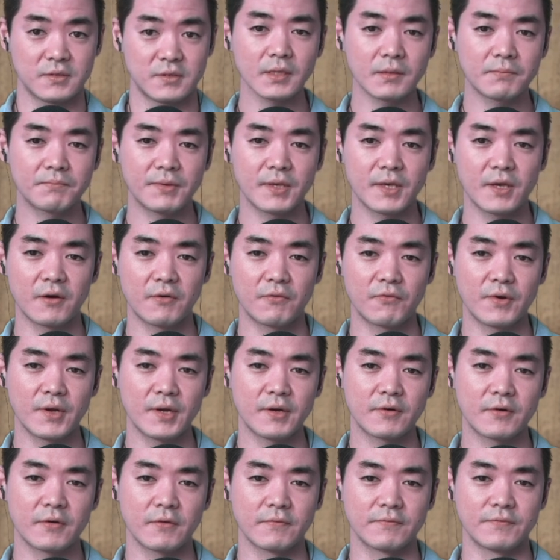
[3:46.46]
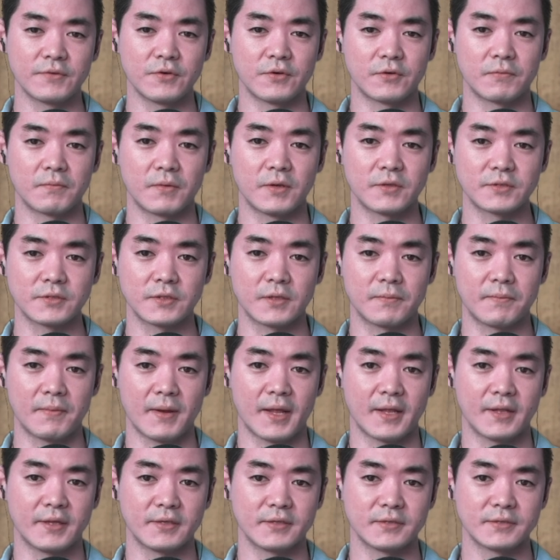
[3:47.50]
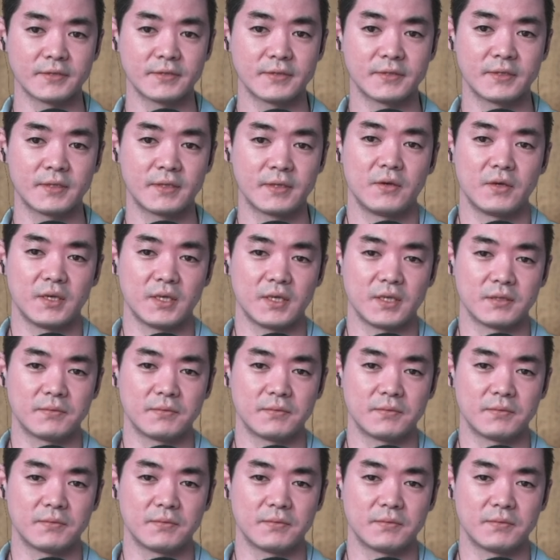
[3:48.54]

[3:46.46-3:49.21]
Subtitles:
Be aware of your muscle balance. It is